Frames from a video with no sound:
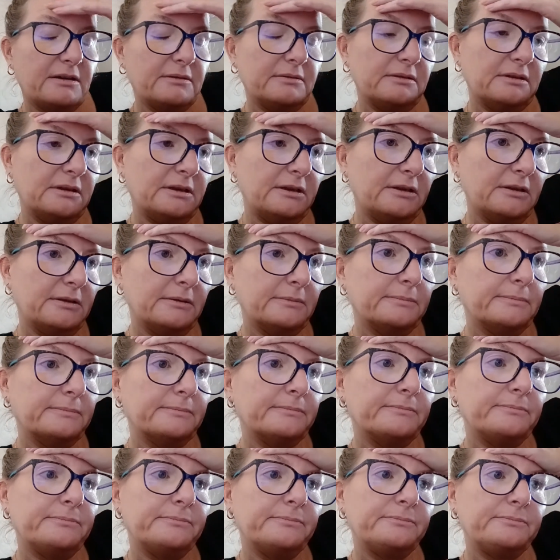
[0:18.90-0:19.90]
It
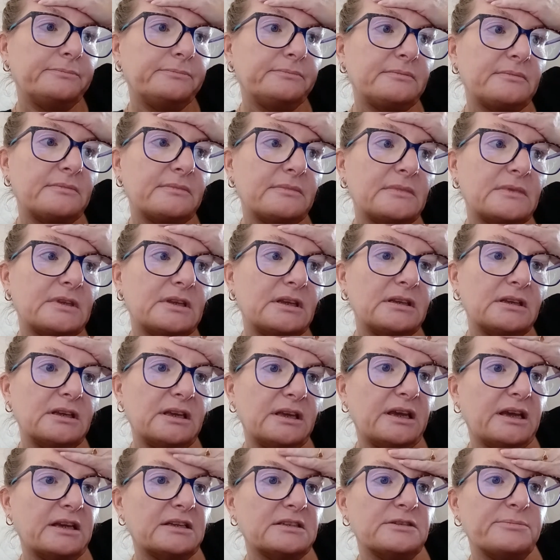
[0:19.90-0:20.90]

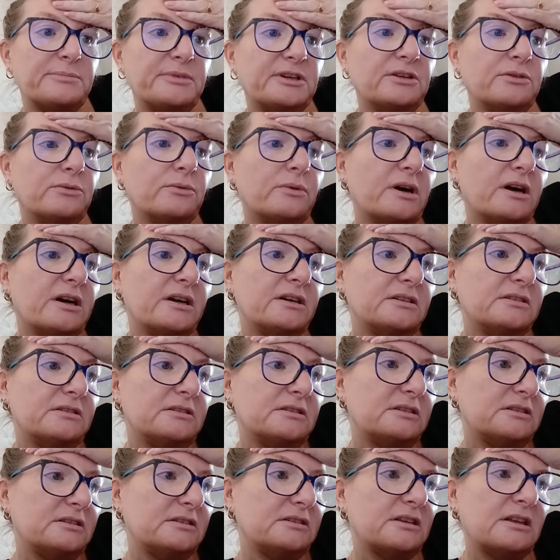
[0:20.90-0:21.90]
has been a while
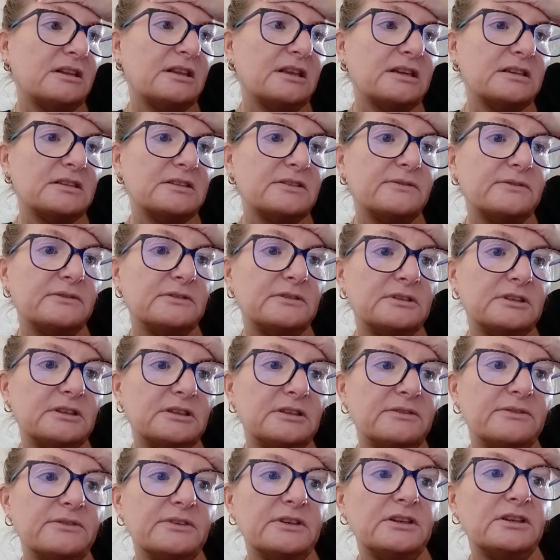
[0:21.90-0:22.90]
since I last did a
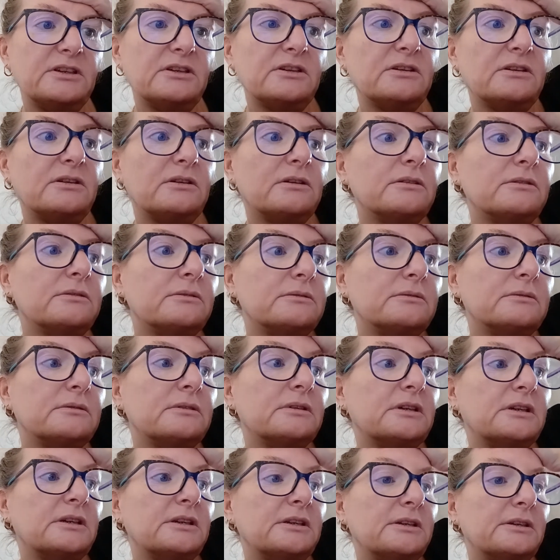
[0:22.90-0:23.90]
video.
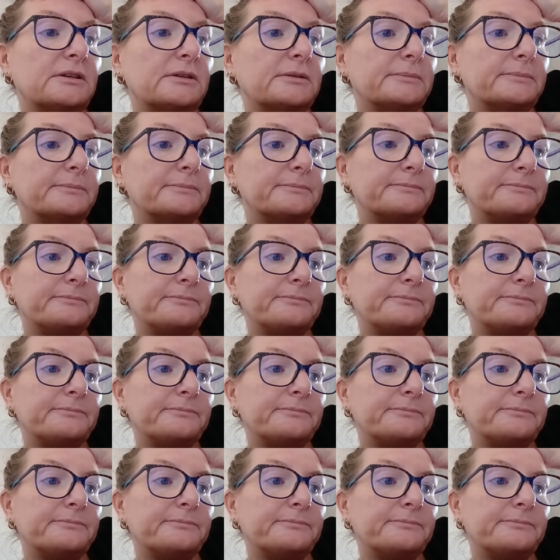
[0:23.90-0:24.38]
The